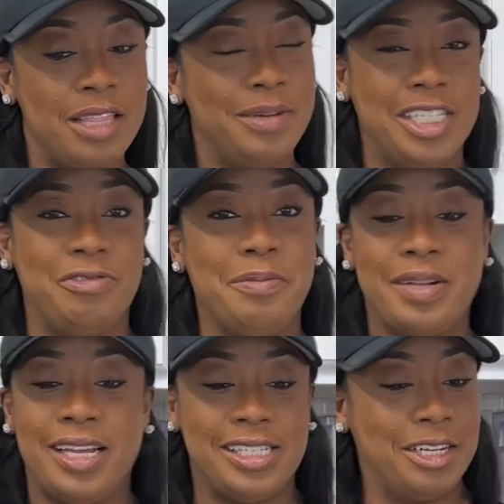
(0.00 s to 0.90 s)
my shrimp
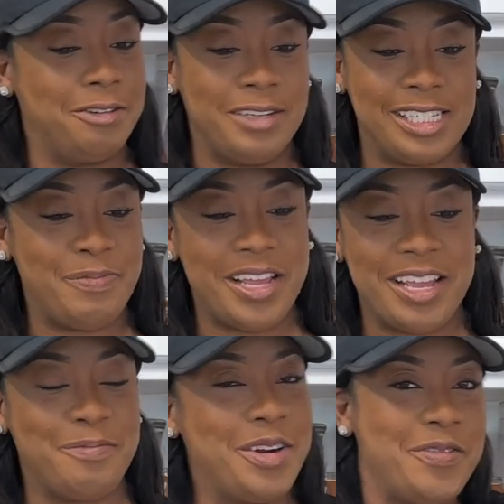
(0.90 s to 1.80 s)
nice and crispy
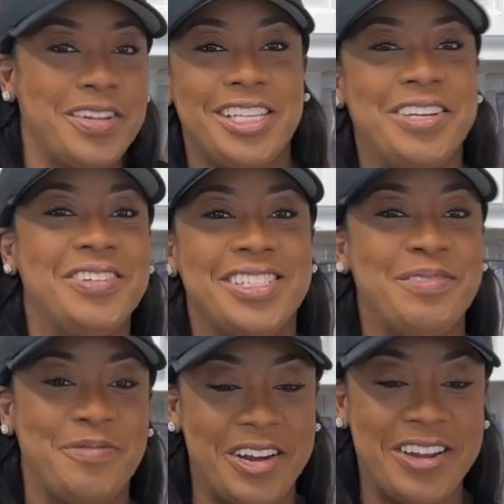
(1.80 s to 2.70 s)
and perfectly golden
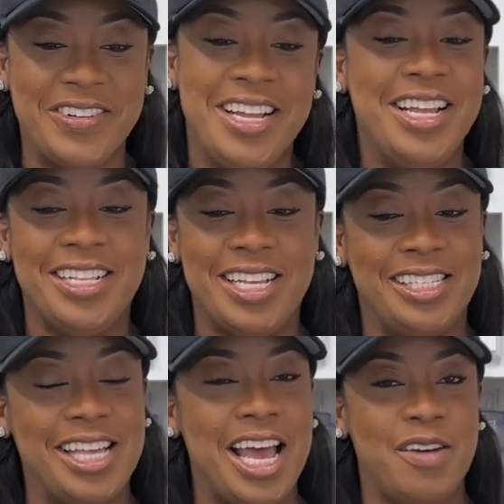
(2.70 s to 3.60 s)
brown than
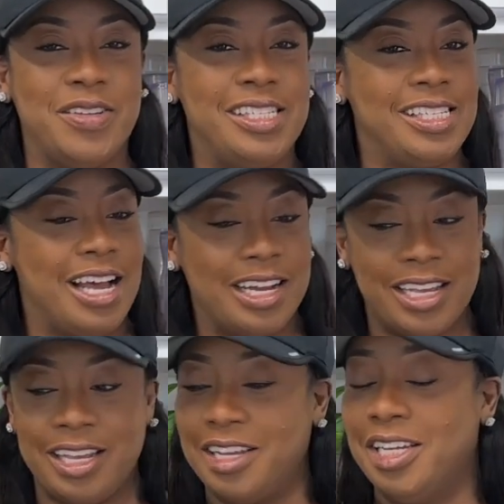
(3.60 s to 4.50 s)
to have a
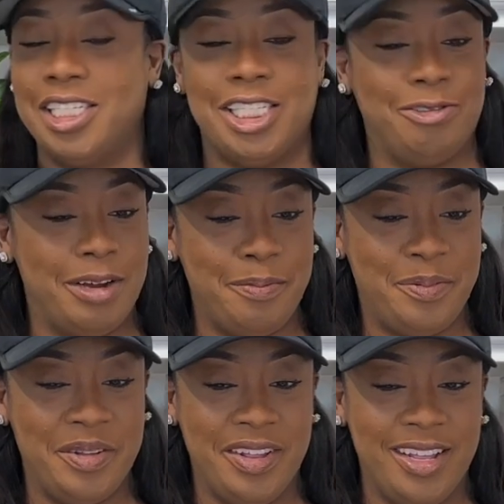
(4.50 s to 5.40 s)
soggy shrimp
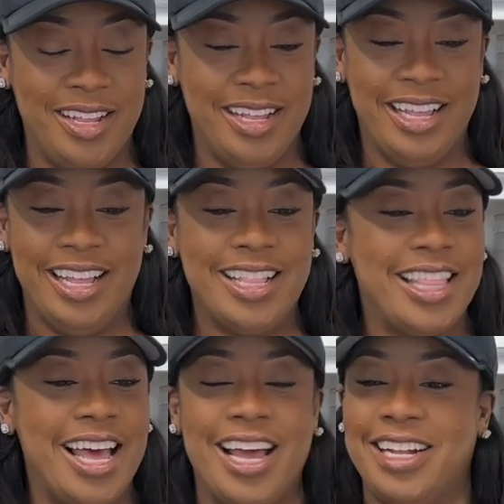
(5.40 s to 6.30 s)

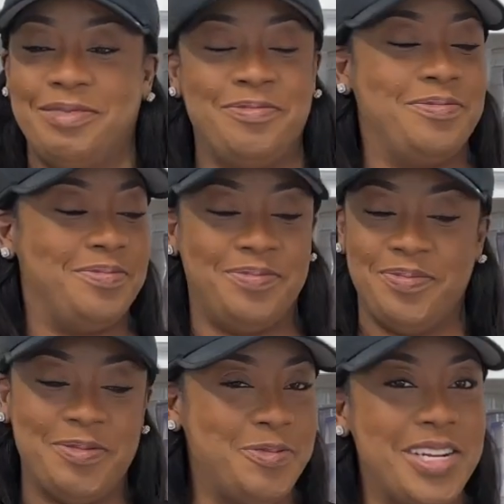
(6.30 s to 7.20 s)
that,
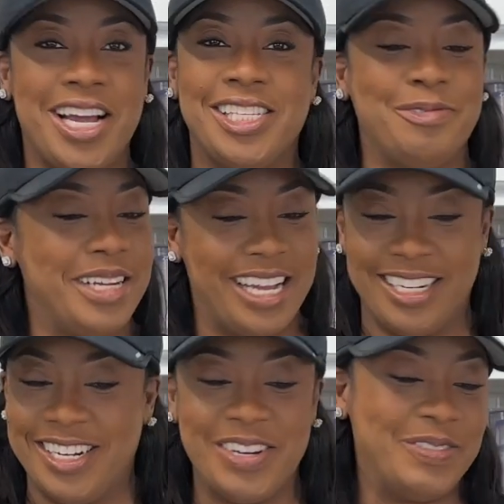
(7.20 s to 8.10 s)
we're not doing that.
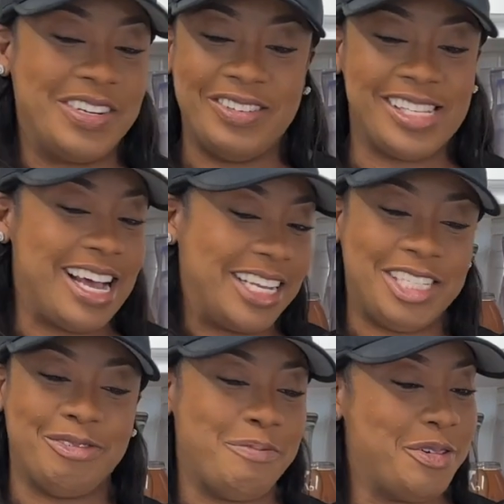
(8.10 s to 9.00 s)
No soggy
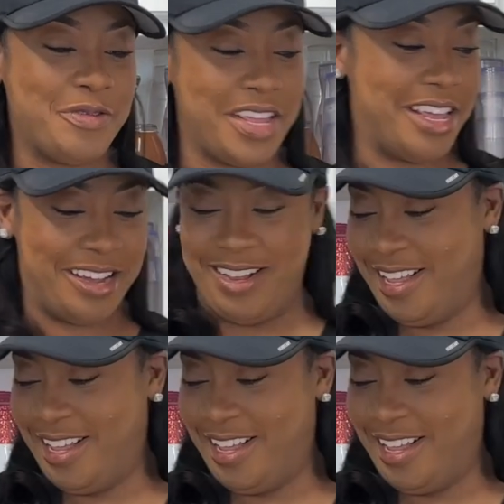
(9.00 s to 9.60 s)
shrimp over here.